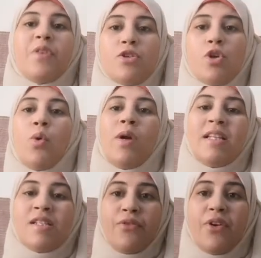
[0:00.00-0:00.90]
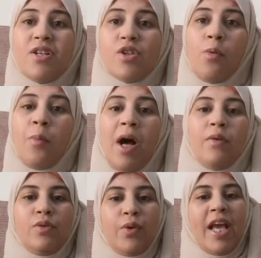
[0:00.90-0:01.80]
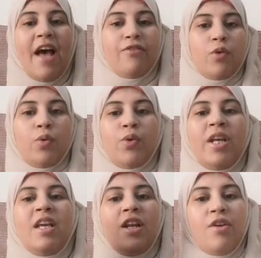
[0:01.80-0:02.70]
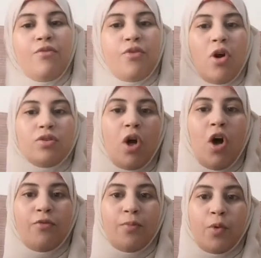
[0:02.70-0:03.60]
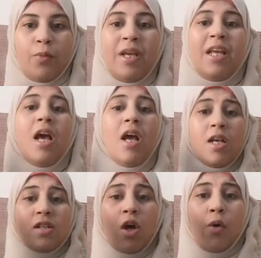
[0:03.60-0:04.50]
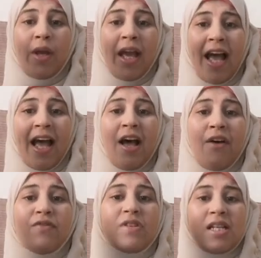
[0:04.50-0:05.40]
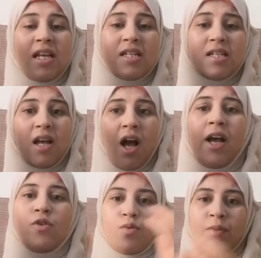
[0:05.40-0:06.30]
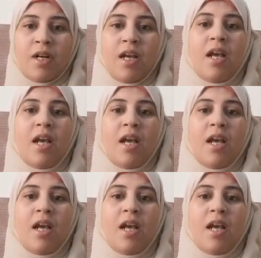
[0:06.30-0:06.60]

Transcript: So, in the first compound, we have chlorine in front of bromine, so we have cis isomer.